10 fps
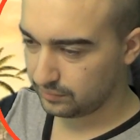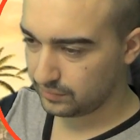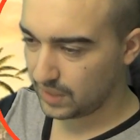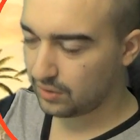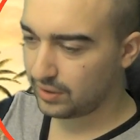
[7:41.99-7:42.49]

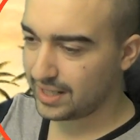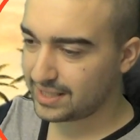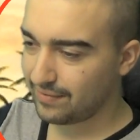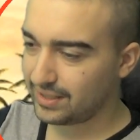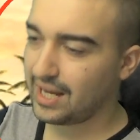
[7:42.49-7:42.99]

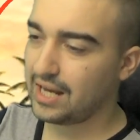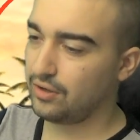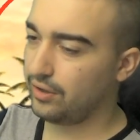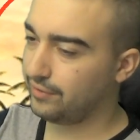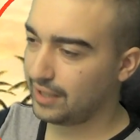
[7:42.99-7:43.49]
187k
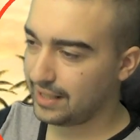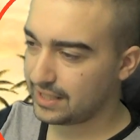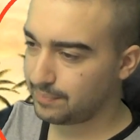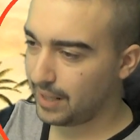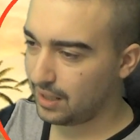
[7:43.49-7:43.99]
though for that
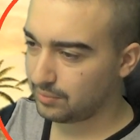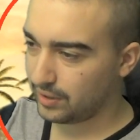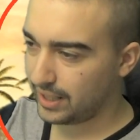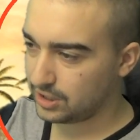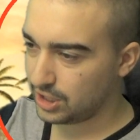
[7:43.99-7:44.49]
next pen
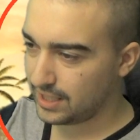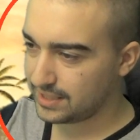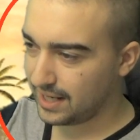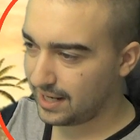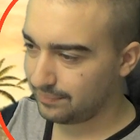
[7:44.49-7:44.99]
upgrade. Jeez,
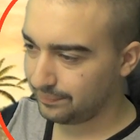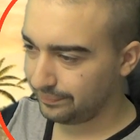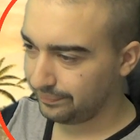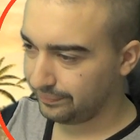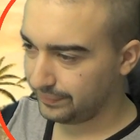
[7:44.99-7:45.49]
game.
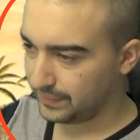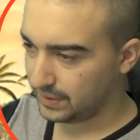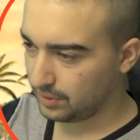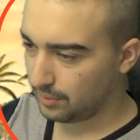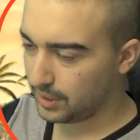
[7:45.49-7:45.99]

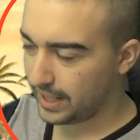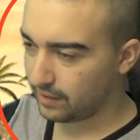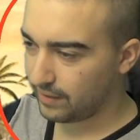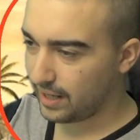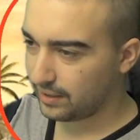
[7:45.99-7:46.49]
You're not playing
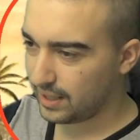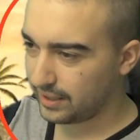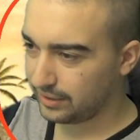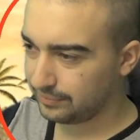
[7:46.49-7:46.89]
around, are you?